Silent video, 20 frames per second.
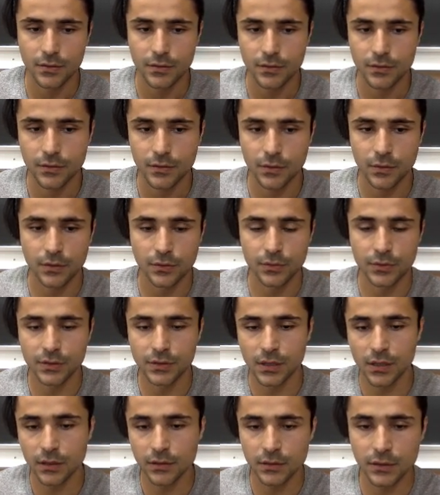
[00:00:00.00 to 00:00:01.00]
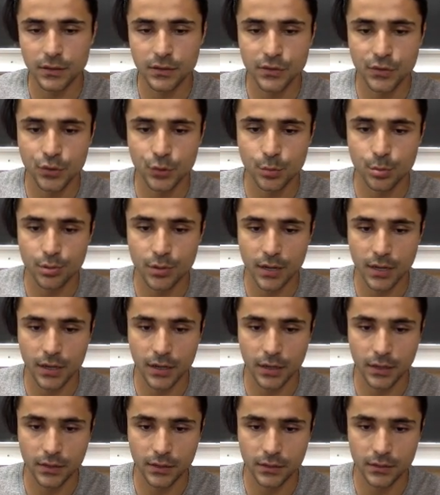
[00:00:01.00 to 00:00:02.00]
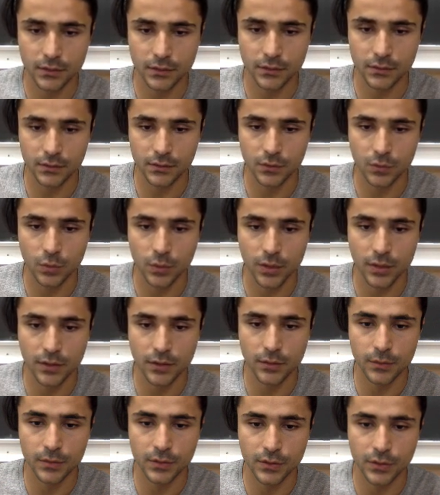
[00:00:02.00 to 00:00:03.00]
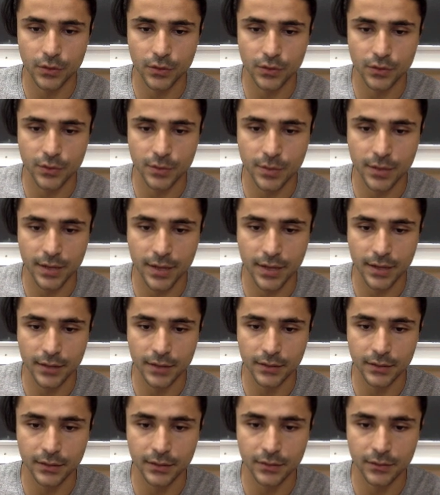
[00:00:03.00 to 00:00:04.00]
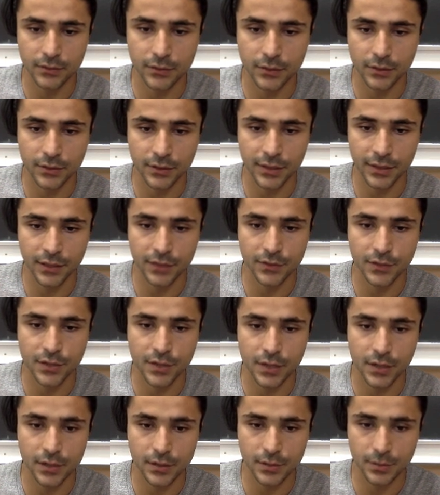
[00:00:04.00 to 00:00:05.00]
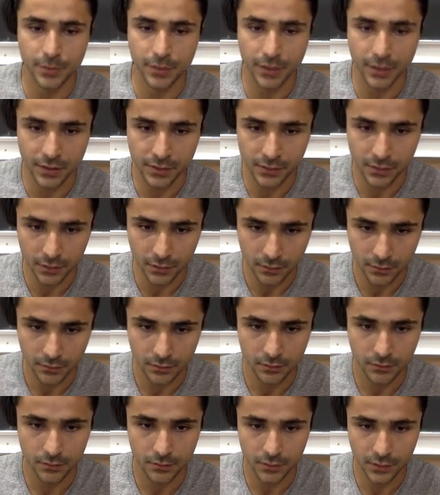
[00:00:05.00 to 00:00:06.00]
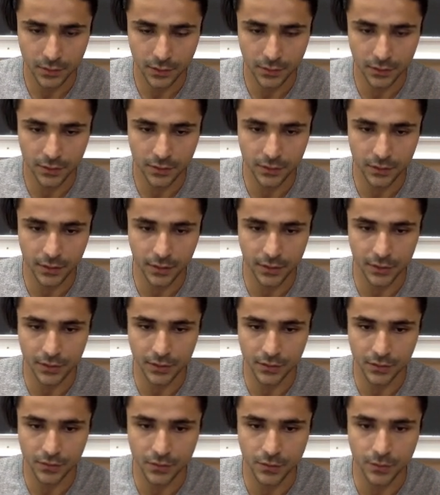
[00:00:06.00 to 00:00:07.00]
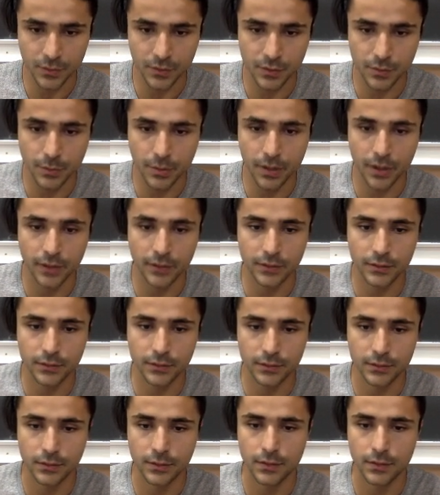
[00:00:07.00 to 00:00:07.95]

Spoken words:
So the resulting 2 products, so the one of them is going to be iodine with a negative charge because it took these electrons from this bond,